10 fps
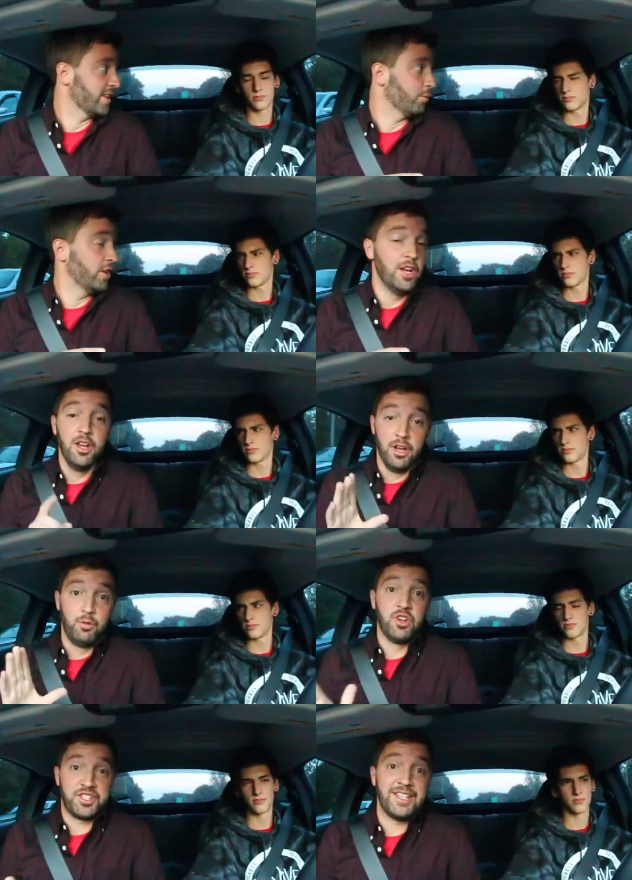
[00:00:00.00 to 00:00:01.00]
Speaker 1: and that
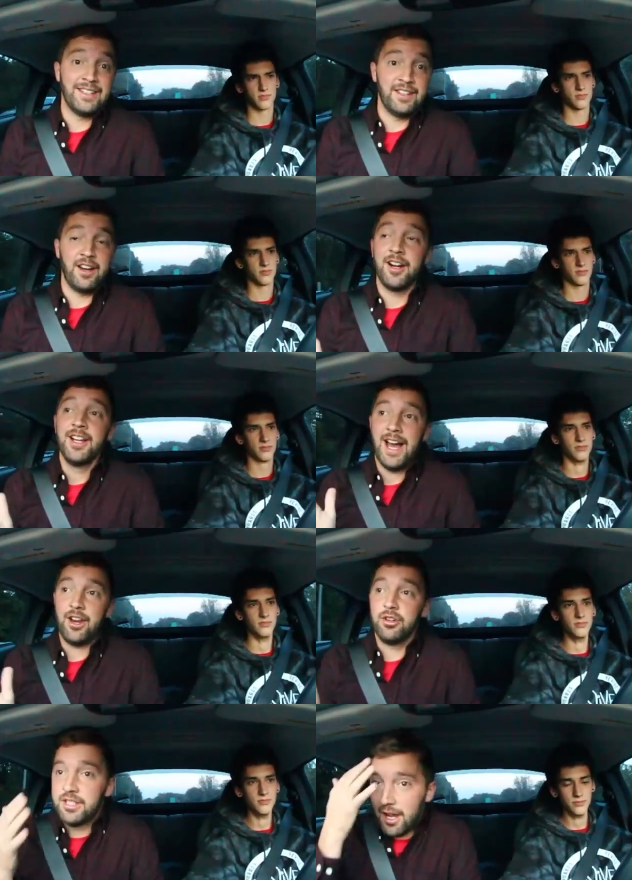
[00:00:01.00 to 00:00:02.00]
one. We were sitting there
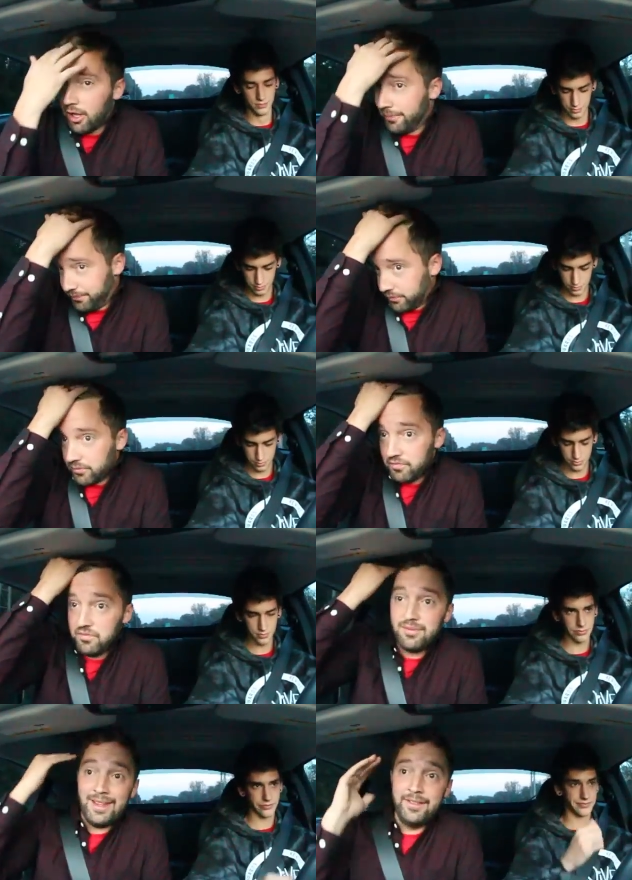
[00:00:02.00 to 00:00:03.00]
at a hotel,
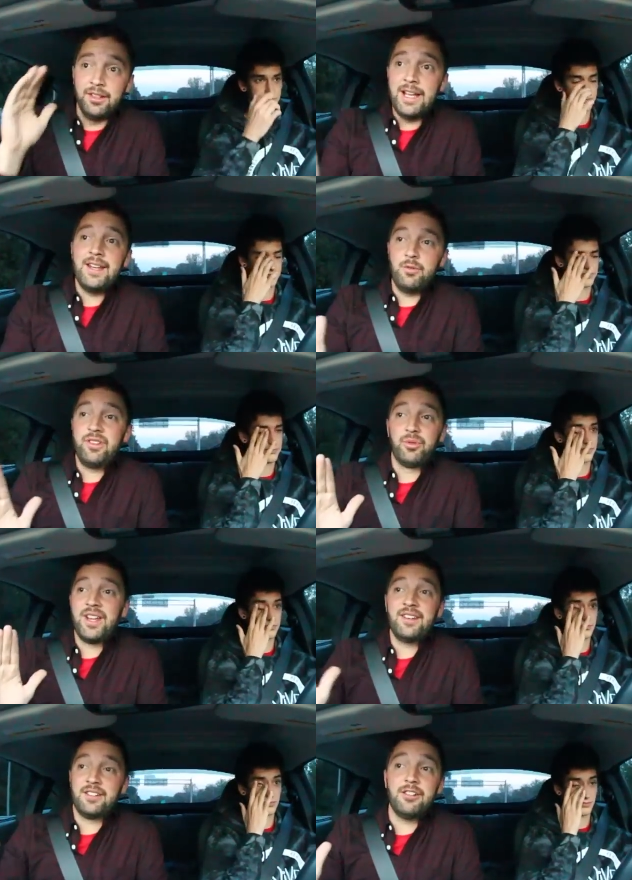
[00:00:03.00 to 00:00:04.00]
and the late we were
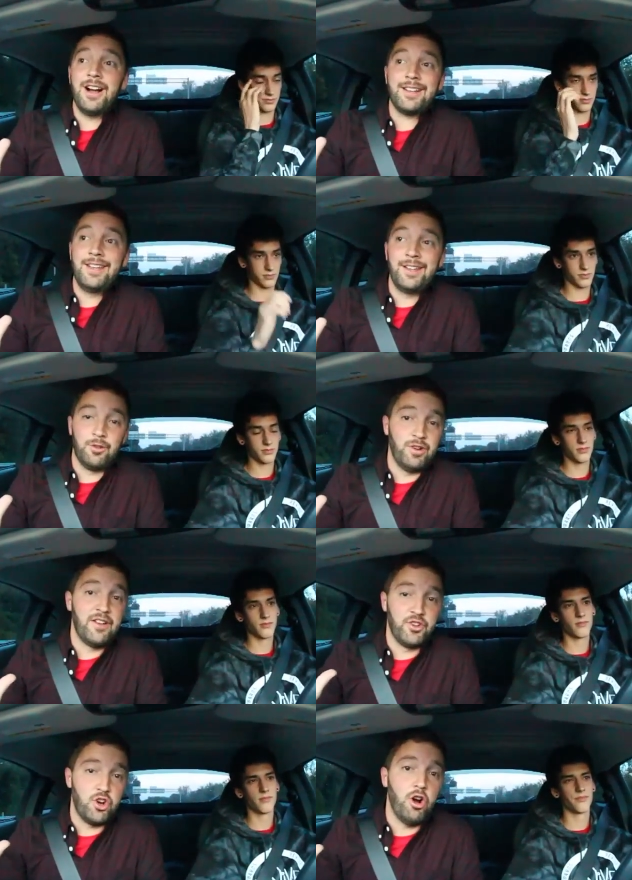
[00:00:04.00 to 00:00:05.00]
getting clocking in or
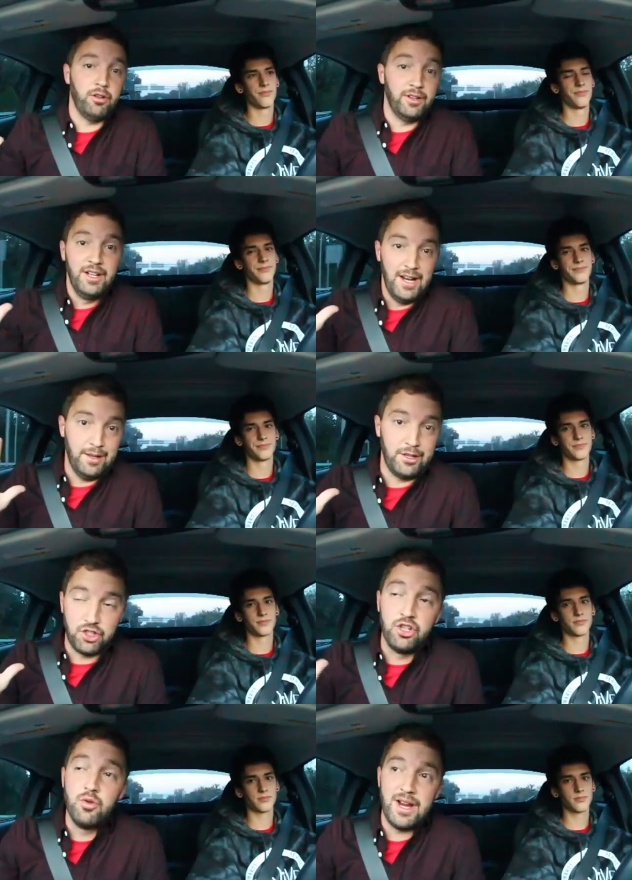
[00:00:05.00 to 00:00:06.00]
whatever you call it at
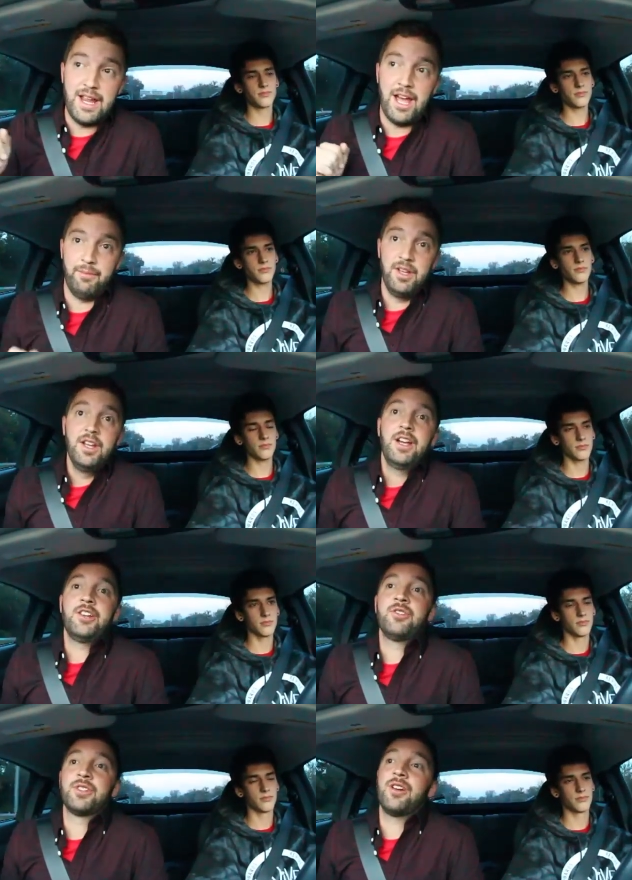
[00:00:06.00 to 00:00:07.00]
like two A M
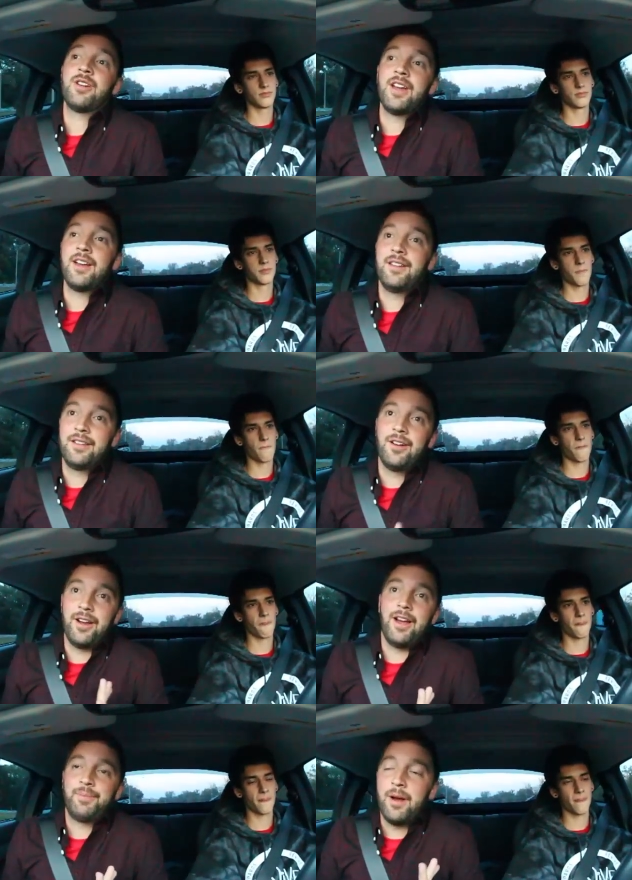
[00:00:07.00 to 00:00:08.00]
And she was like, "Okay, you know,
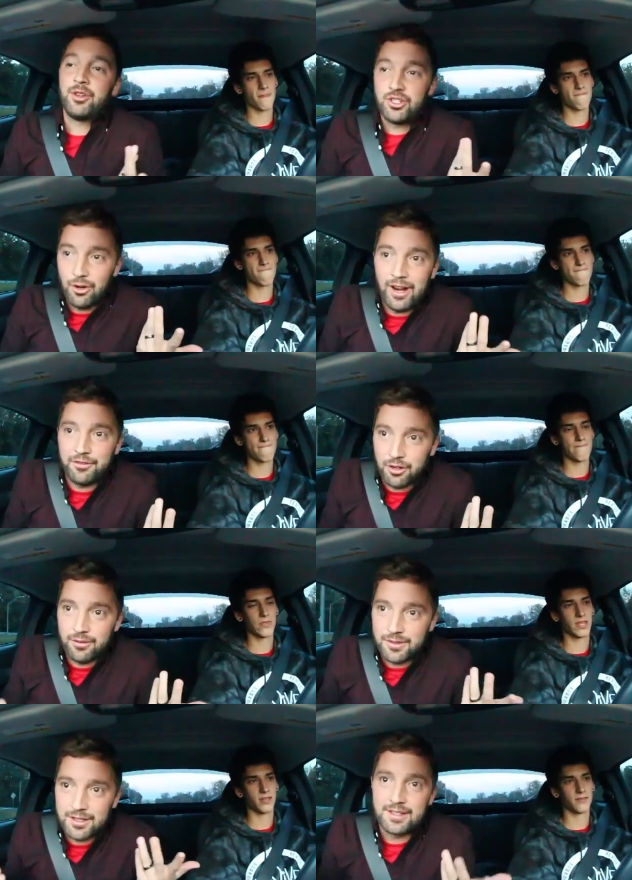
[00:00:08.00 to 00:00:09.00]
I probably don't have
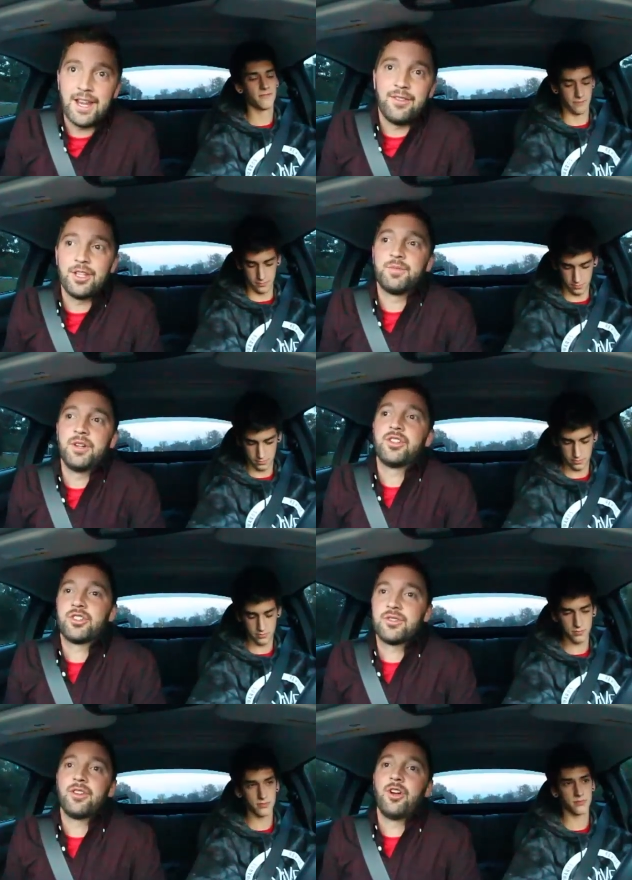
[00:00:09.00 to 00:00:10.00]
to, to say this, but
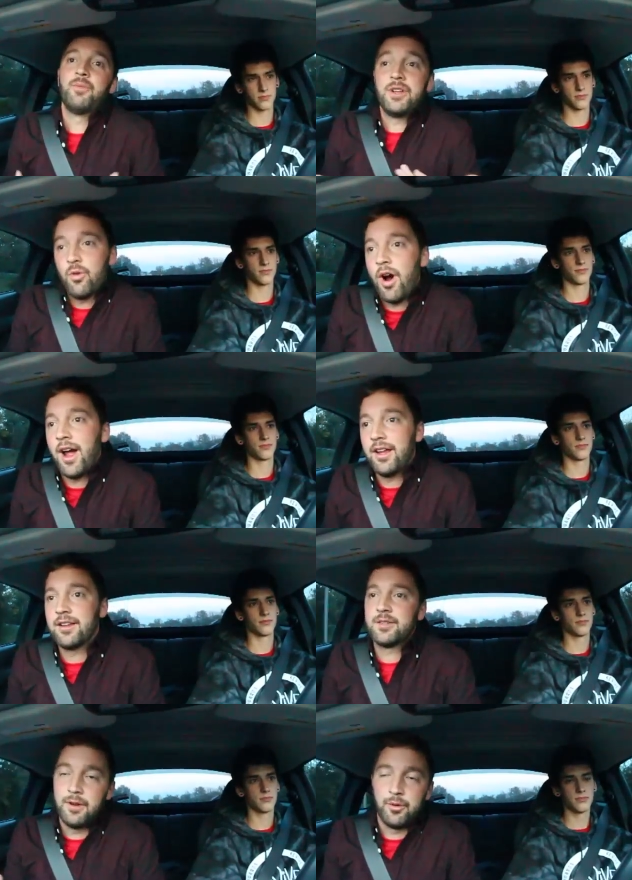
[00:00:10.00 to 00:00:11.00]
just you know, be quiet
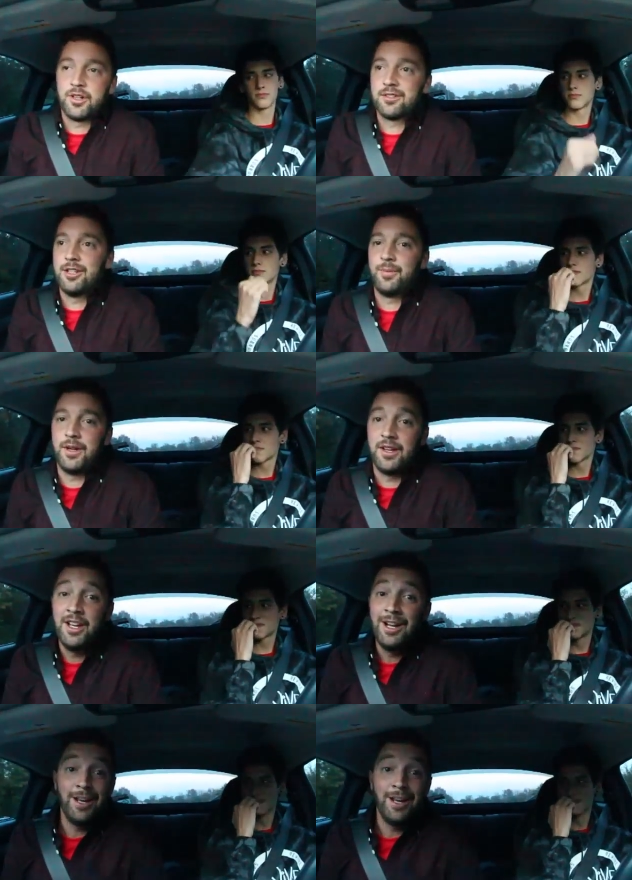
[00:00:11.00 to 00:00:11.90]
because people are sleeping."